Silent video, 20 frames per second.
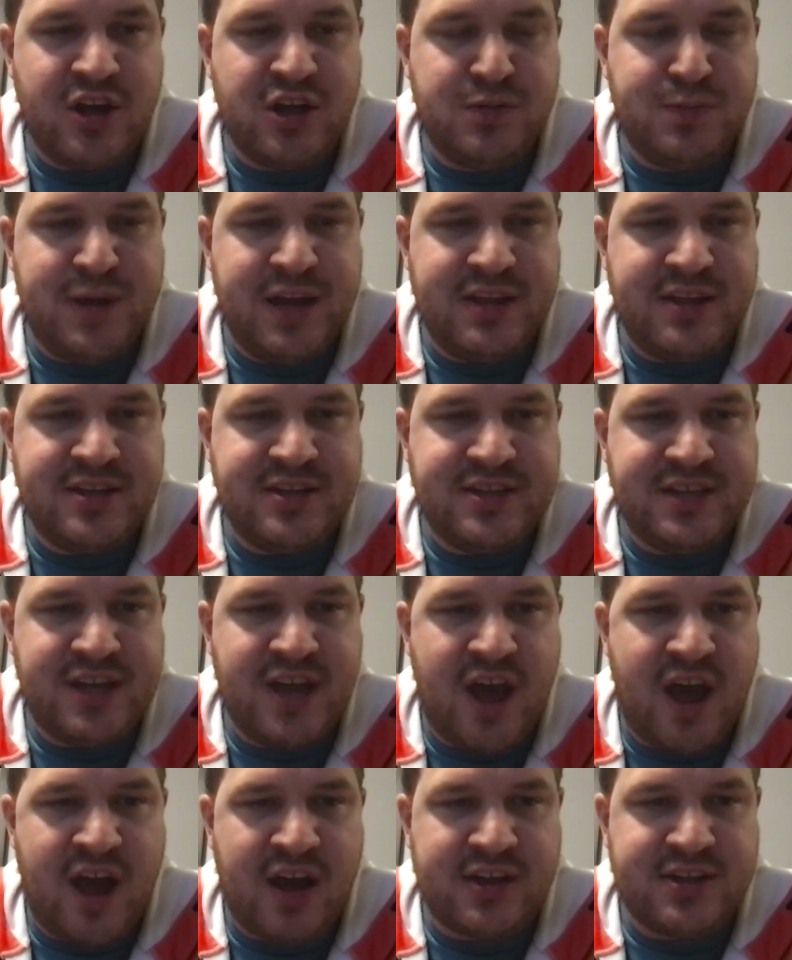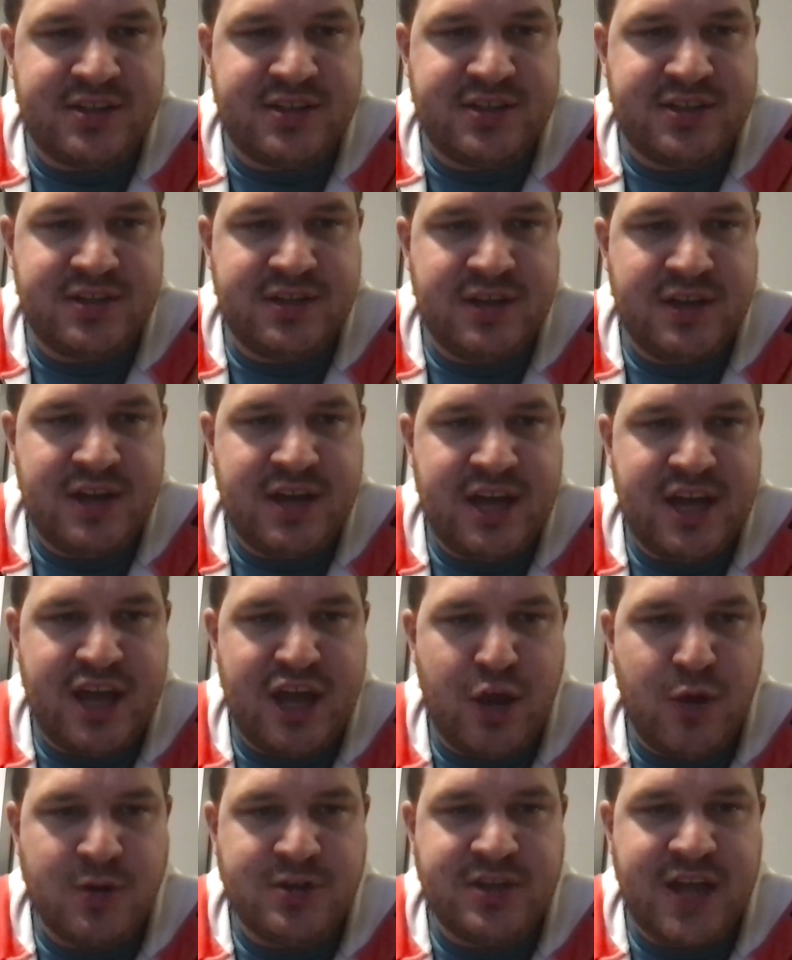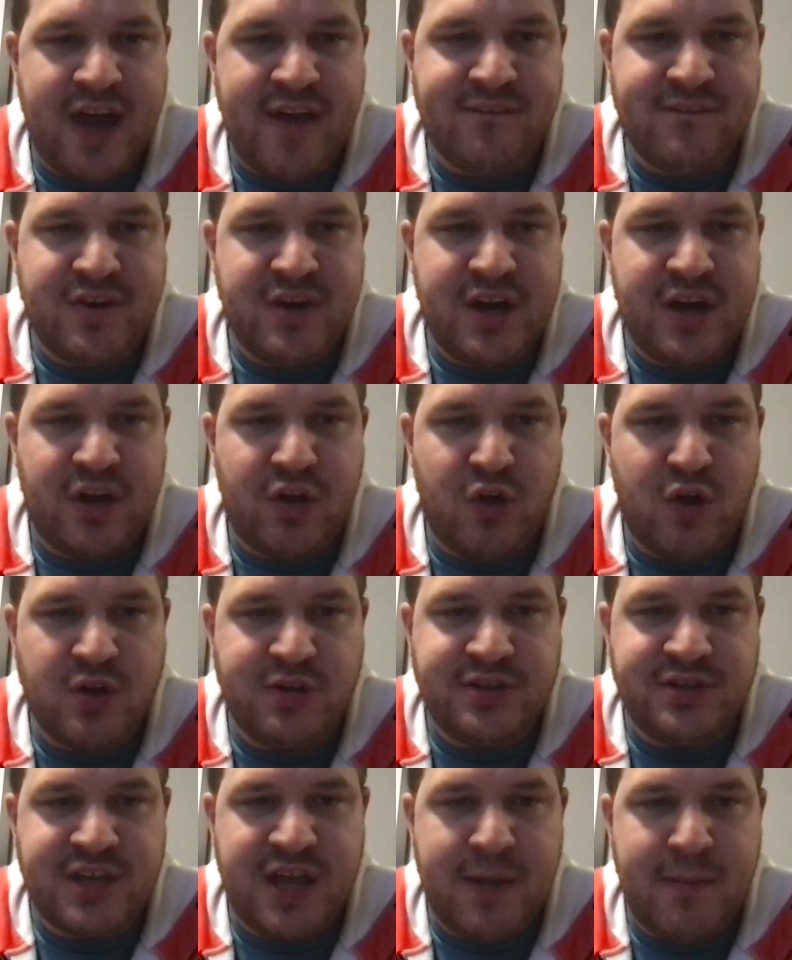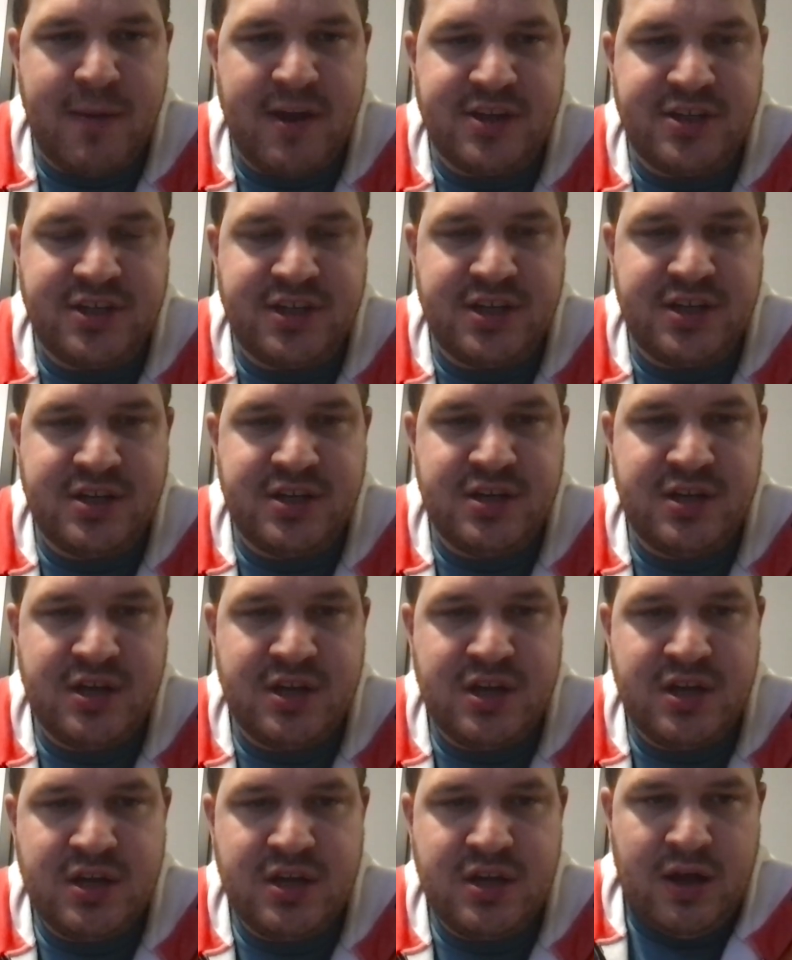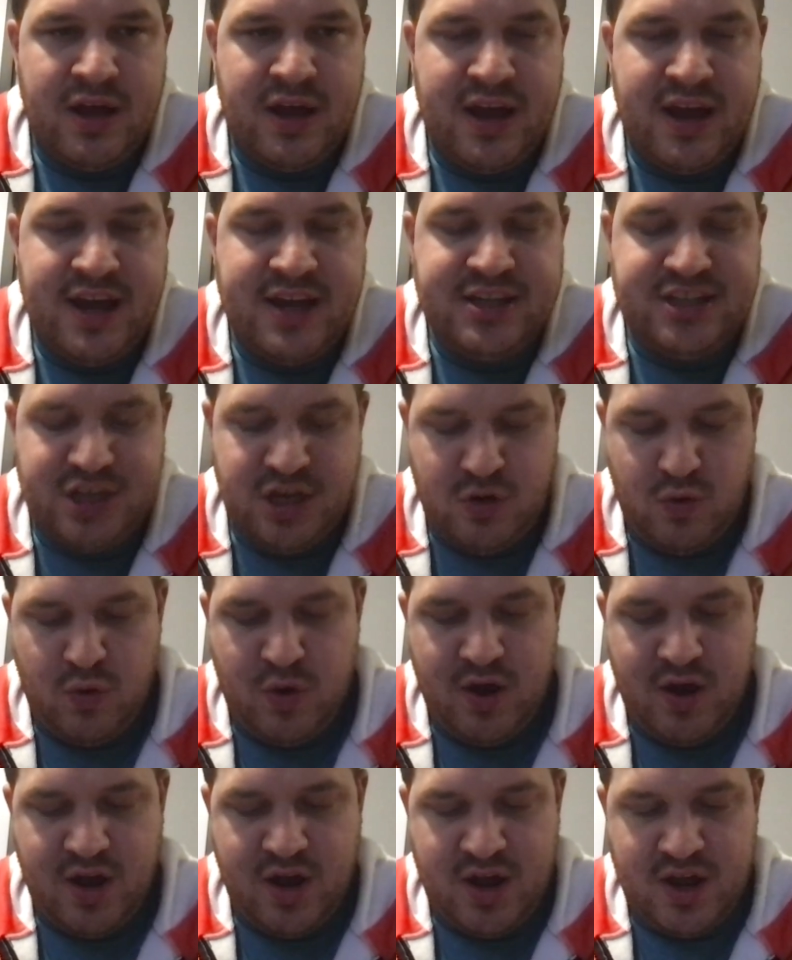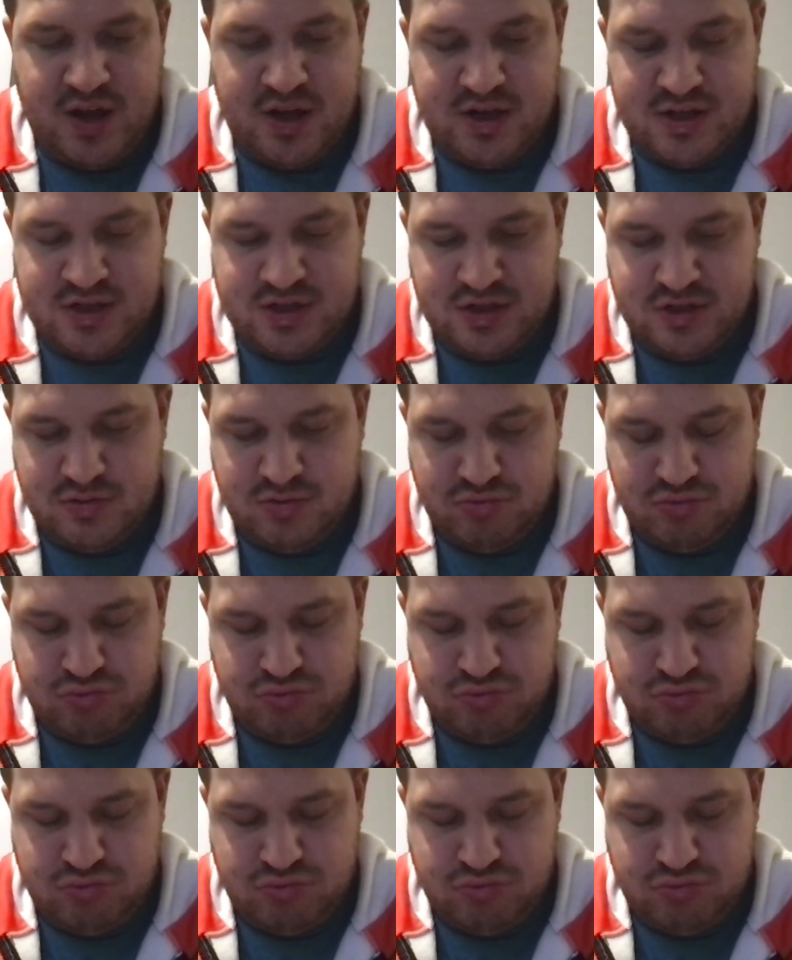Beat the Seahawks. It was not very close, as I mentioned, as it was